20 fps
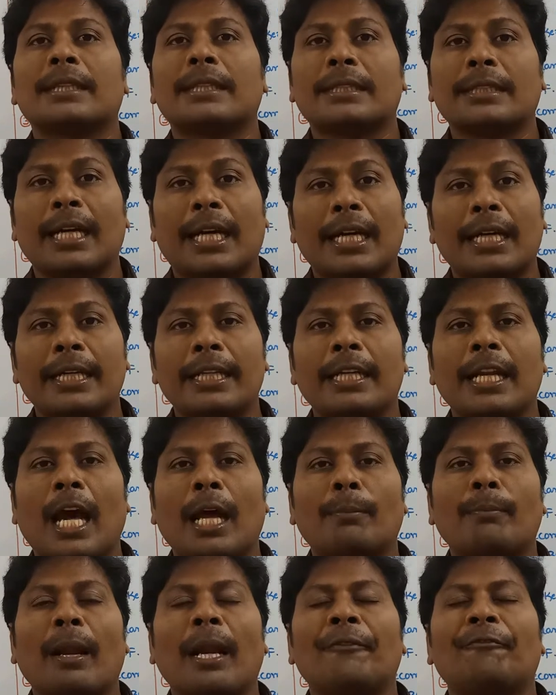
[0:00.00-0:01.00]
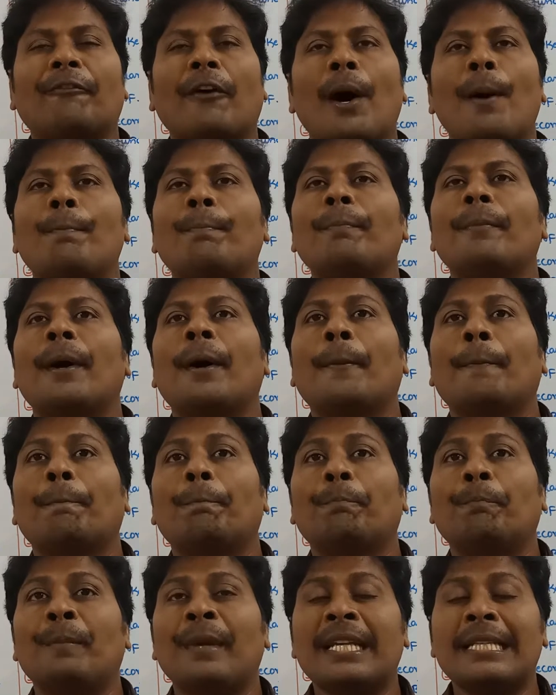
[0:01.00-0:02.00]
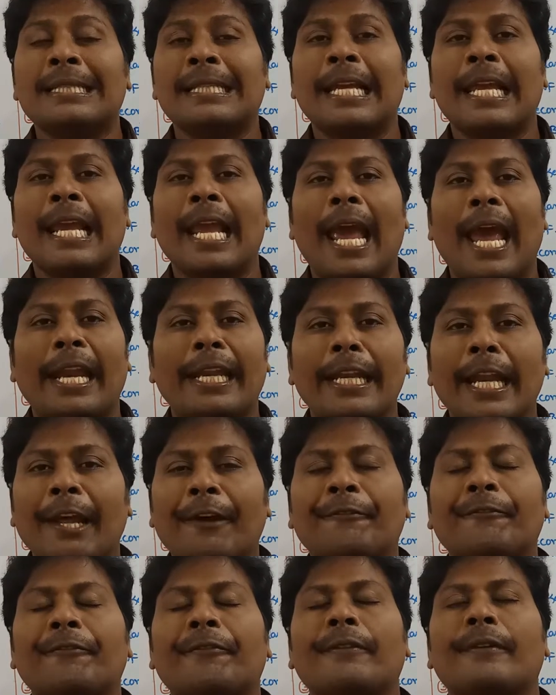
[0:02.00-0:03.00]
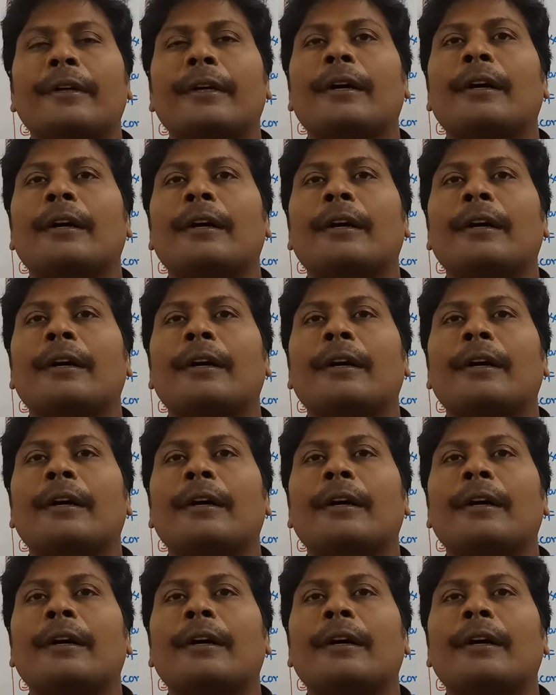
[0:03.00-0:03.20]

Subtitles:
third normal form, BCNF,